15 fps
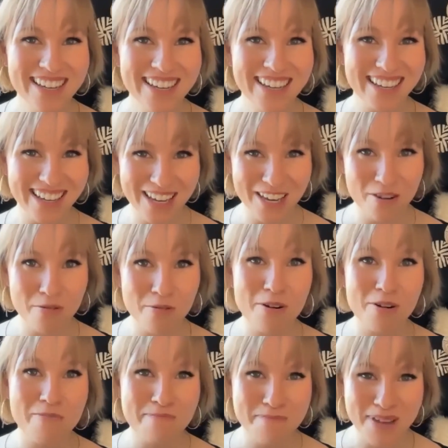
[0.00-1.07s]

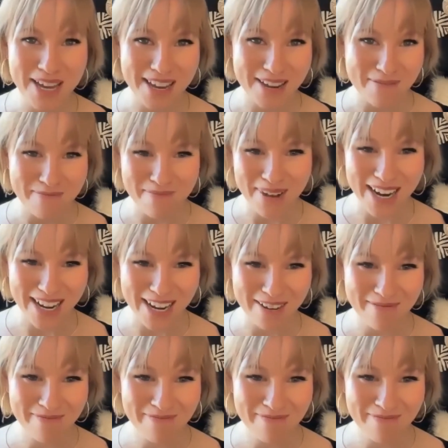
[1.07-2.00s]
equal big money.